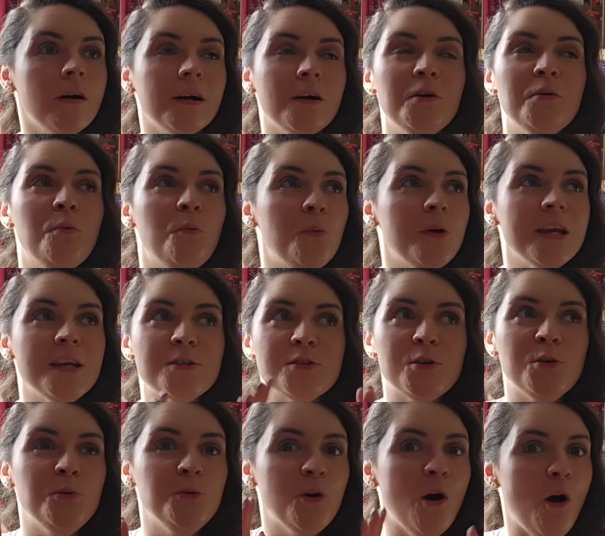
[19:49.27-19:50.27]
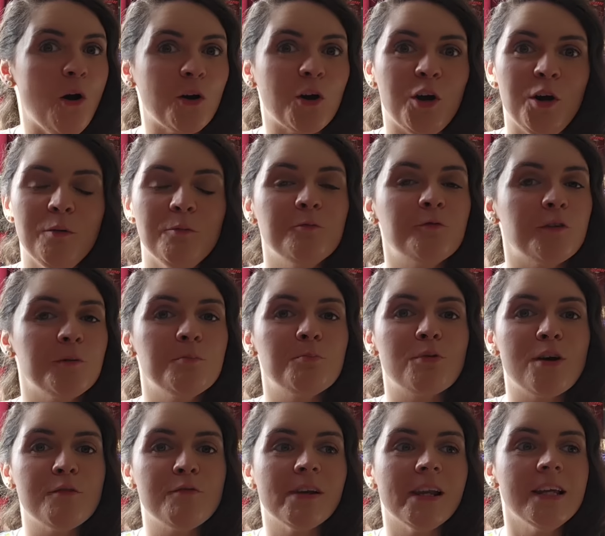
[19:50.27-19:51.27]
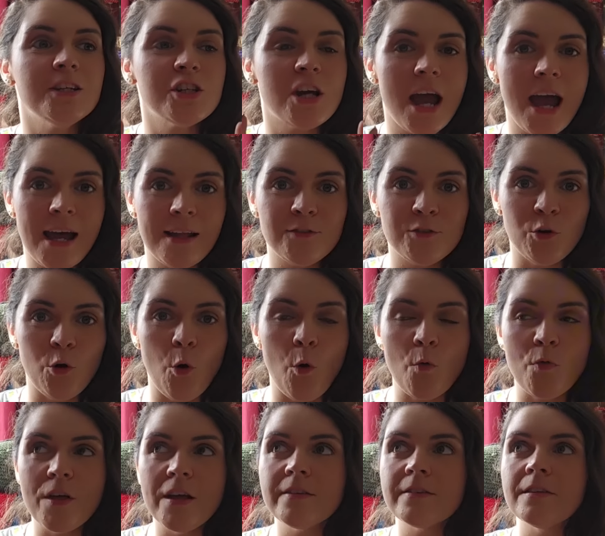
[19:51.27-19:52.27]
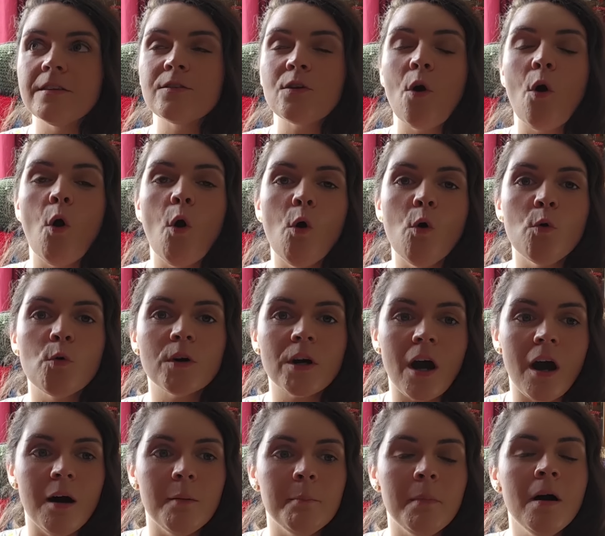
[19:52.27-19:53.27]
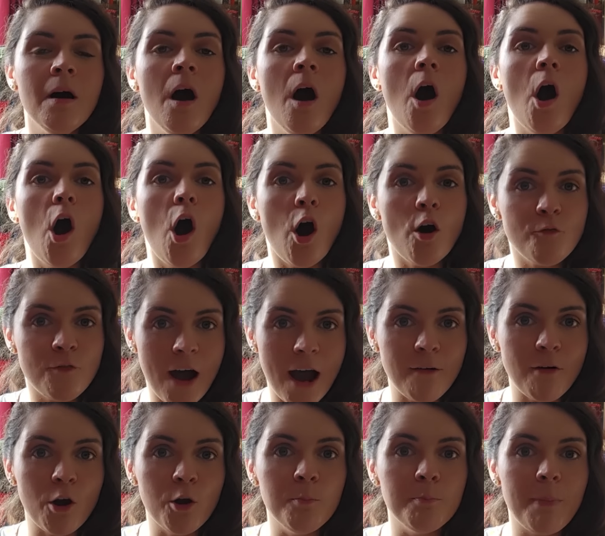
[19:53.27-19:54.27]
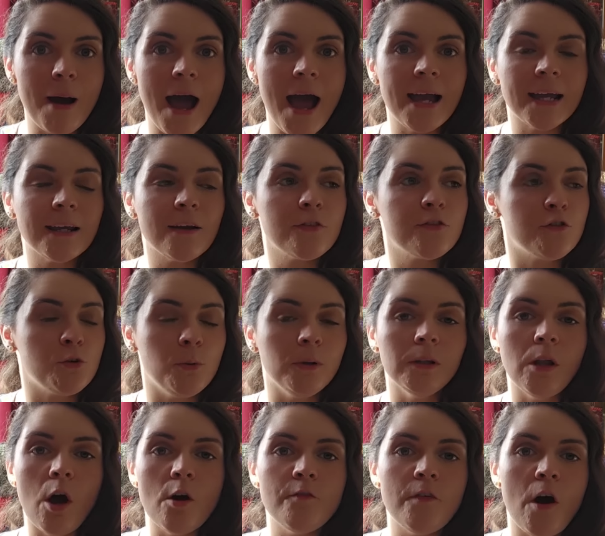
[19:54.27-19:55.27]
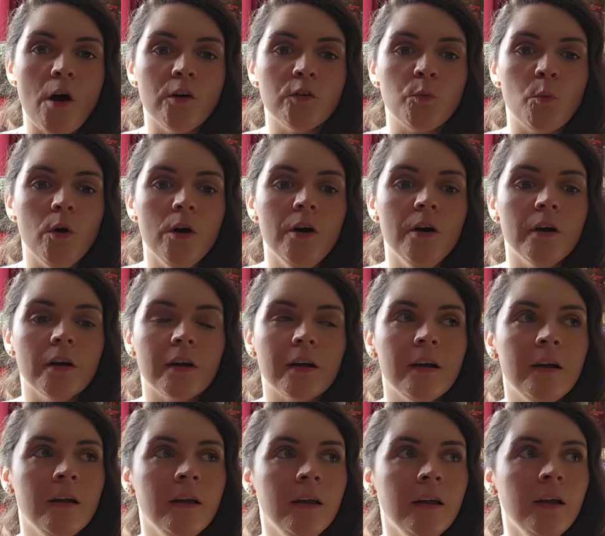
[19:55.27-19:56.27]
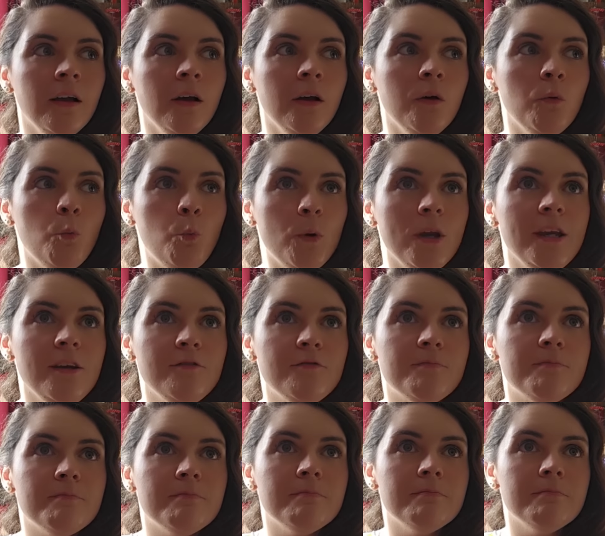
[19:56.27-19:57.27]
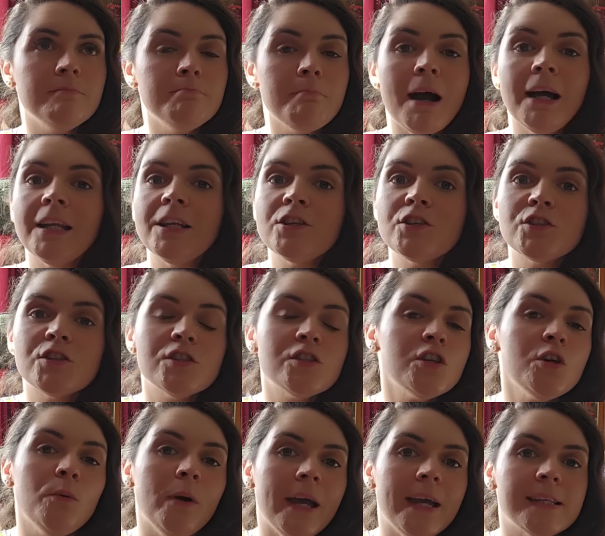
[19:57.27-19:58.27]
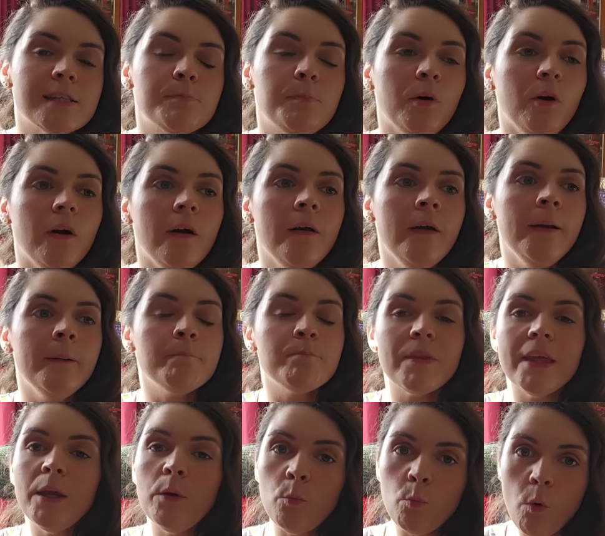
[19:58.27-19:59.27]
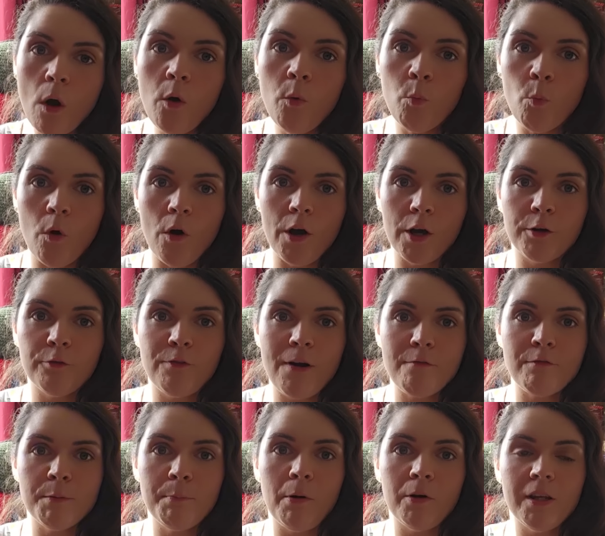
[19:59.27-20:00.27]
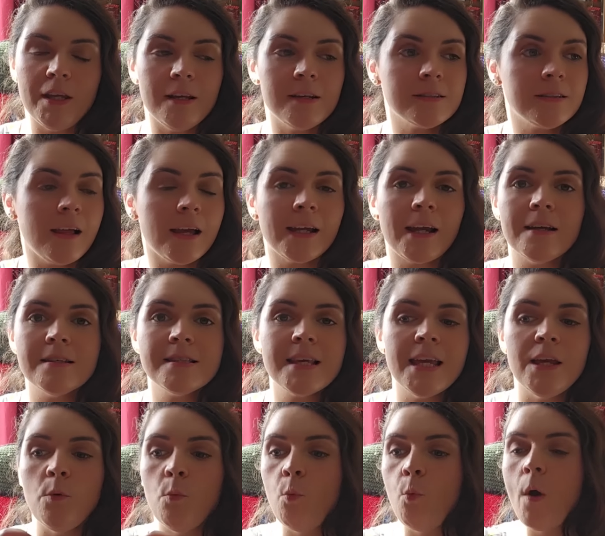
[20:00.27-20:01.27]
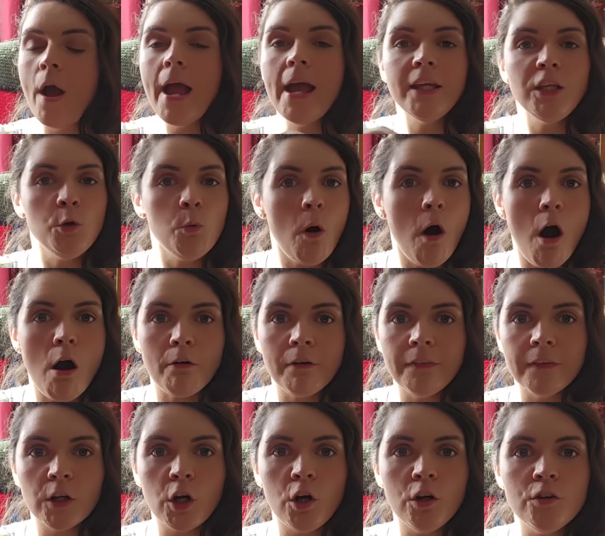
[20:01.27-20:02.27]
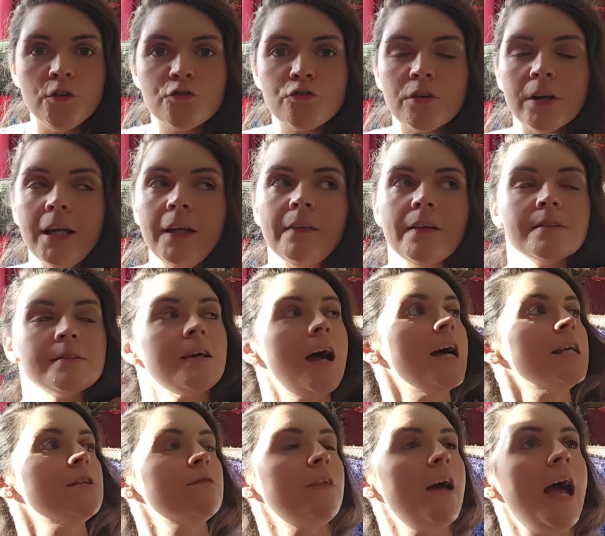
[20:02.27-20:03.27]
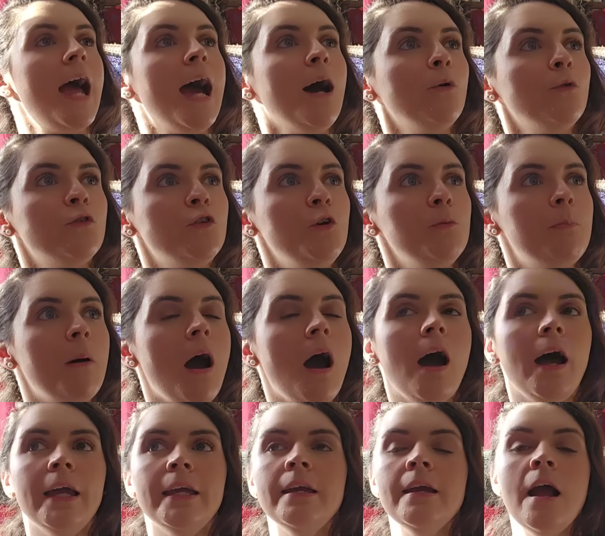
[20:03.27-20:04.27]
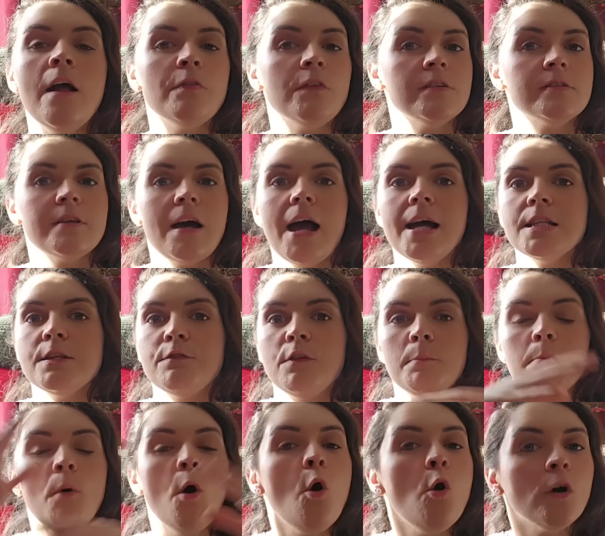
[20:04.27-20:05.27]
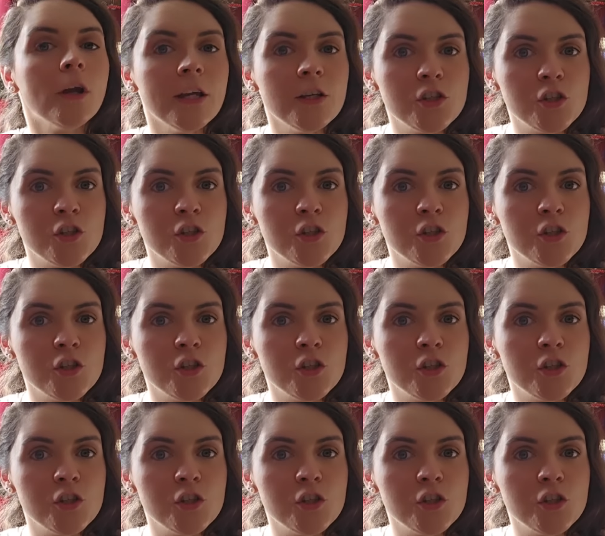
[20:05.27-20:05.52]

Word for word: we do not come from privilege at all. This has all come off our own back through a lot of hard work. We've managed to do it, but it won't work for everybody, because like I say, where you are in the country, the size of the house you buy, the size of the mortgage